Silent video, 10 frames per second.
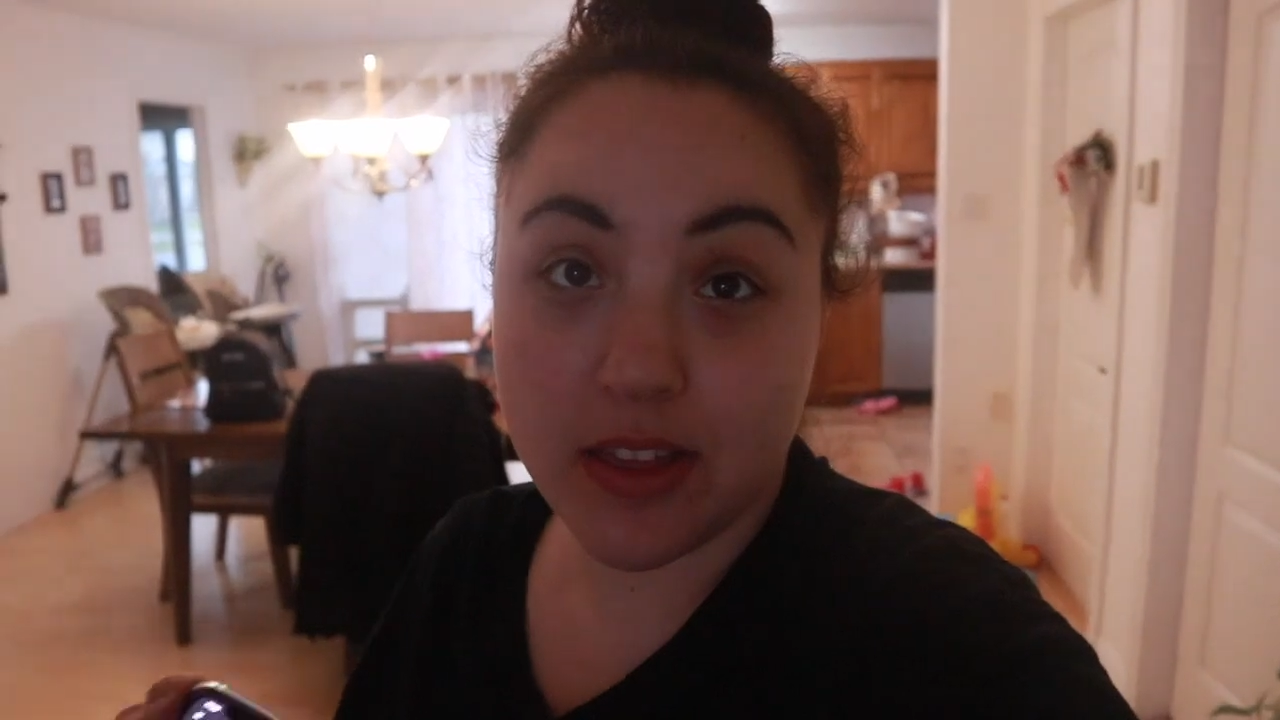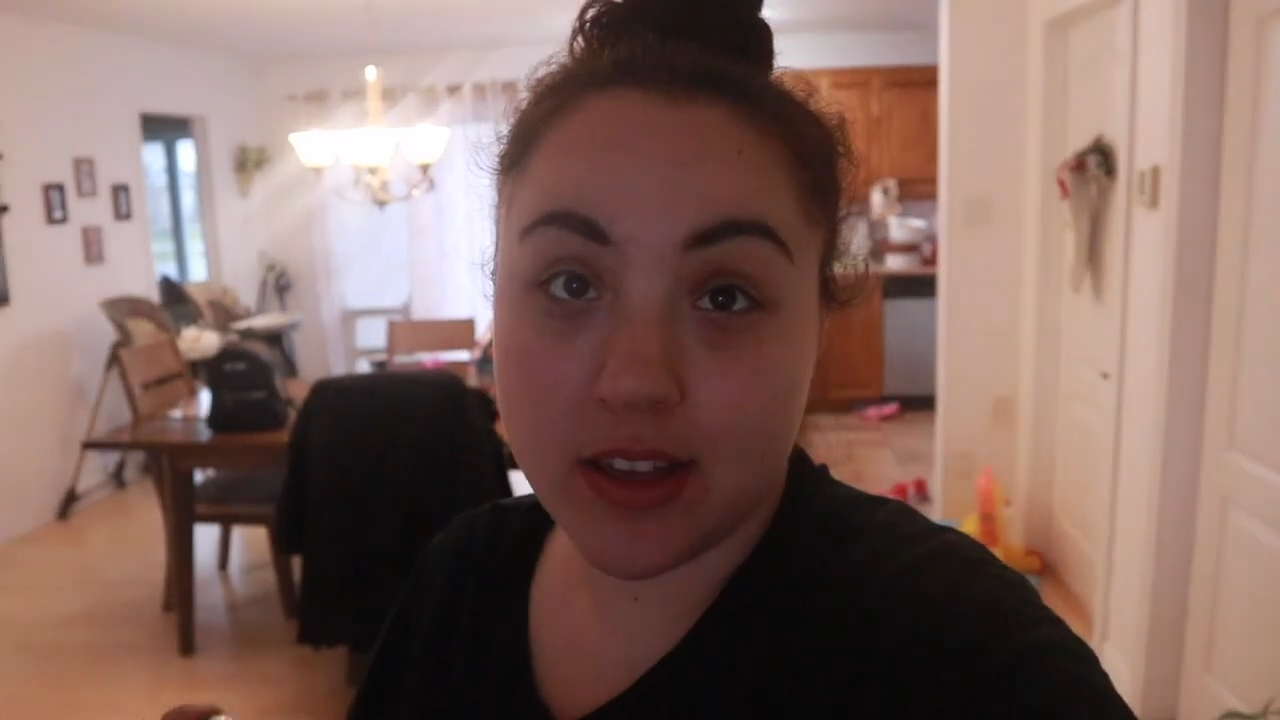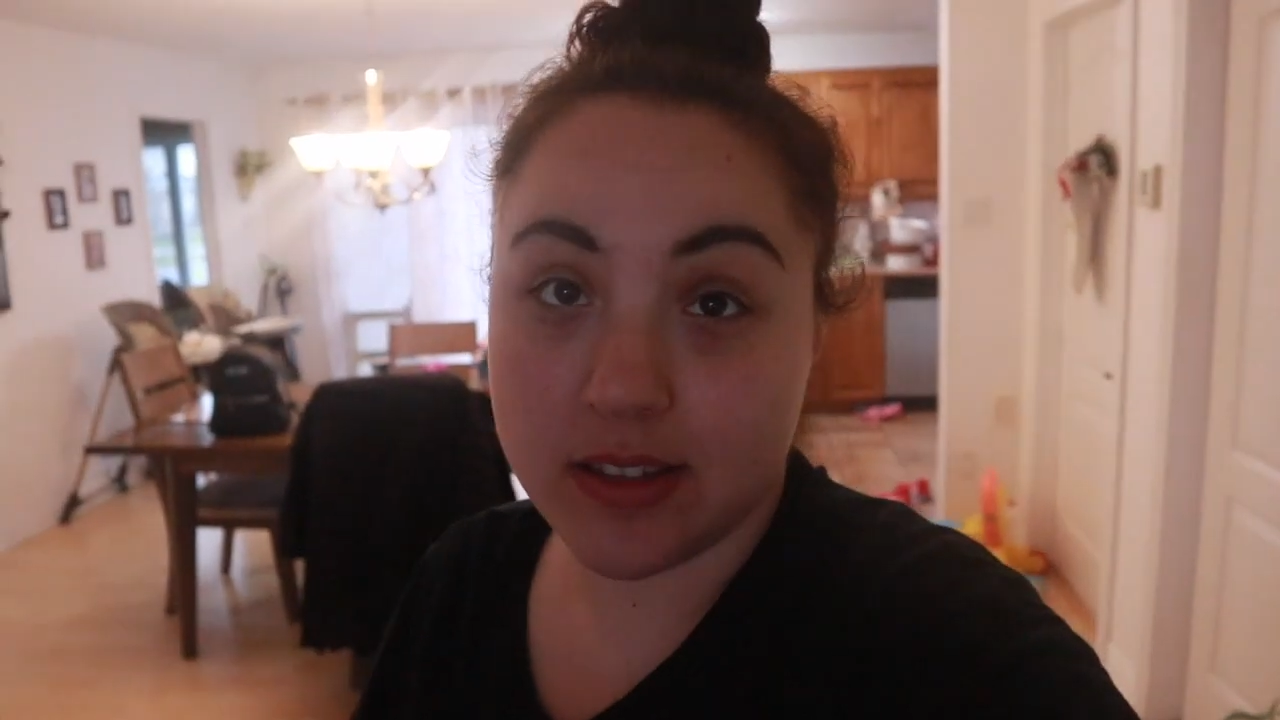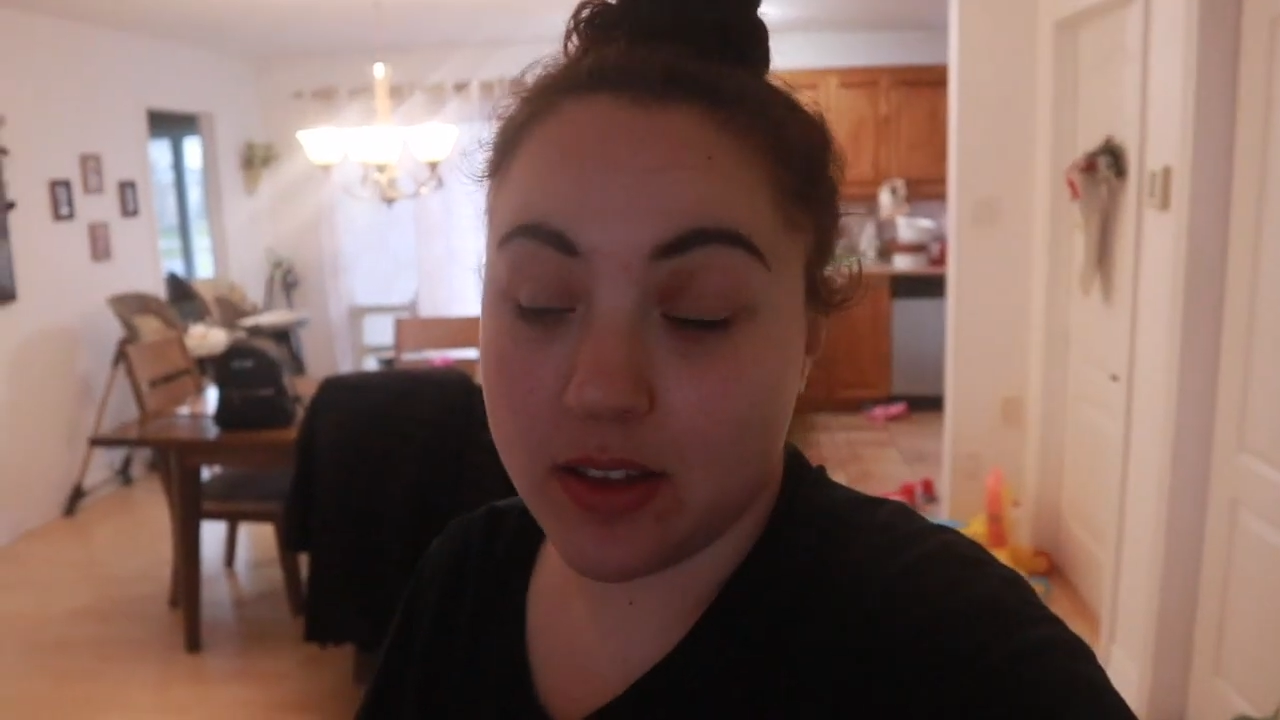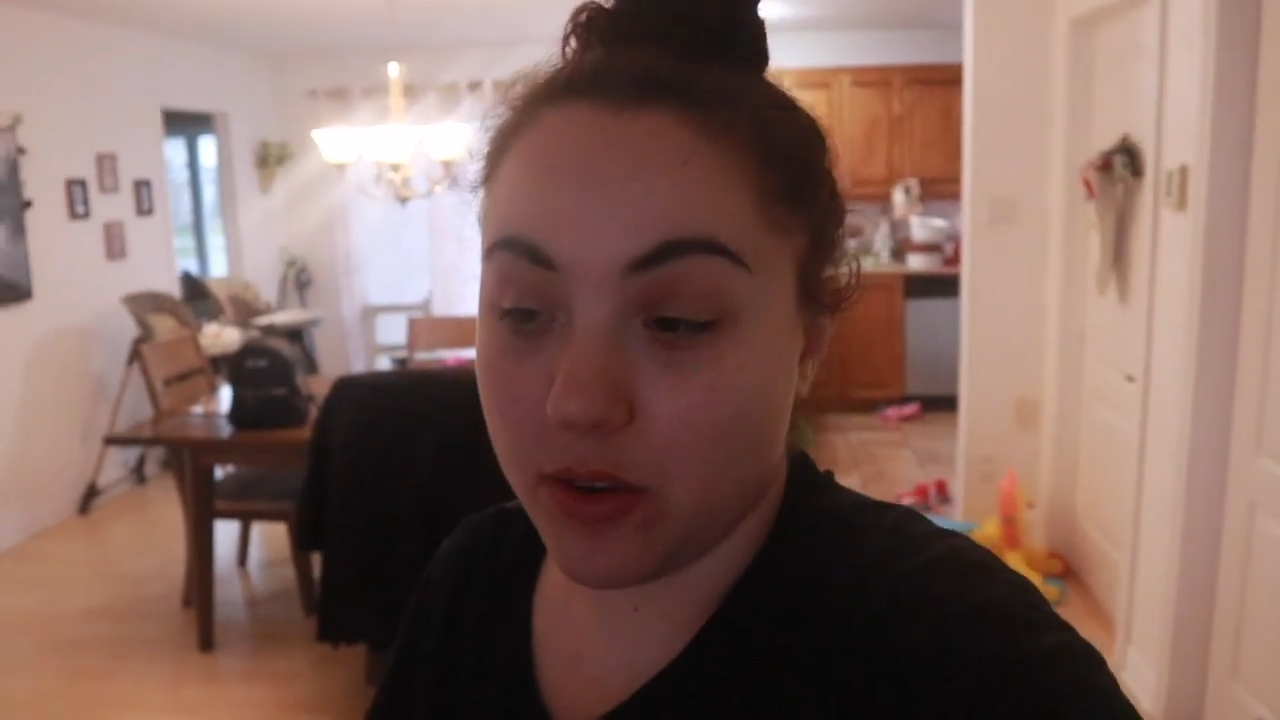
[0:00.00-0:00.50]

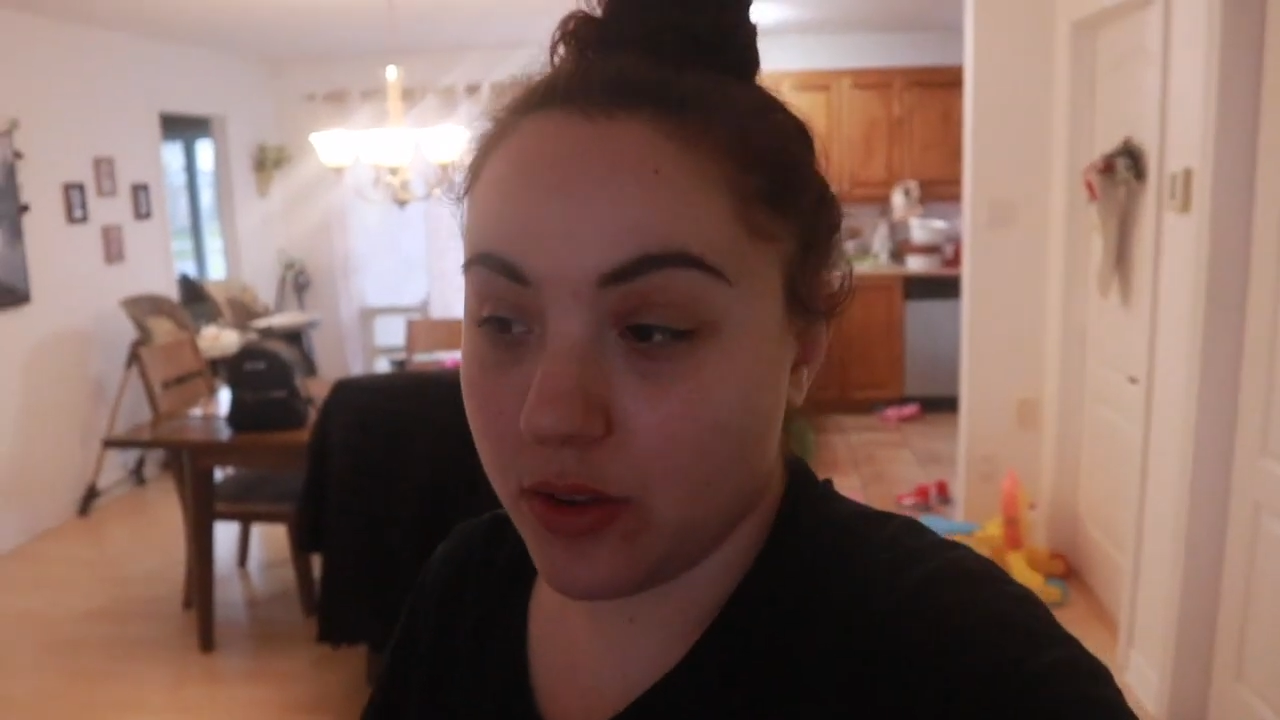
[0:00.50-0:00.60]
this though,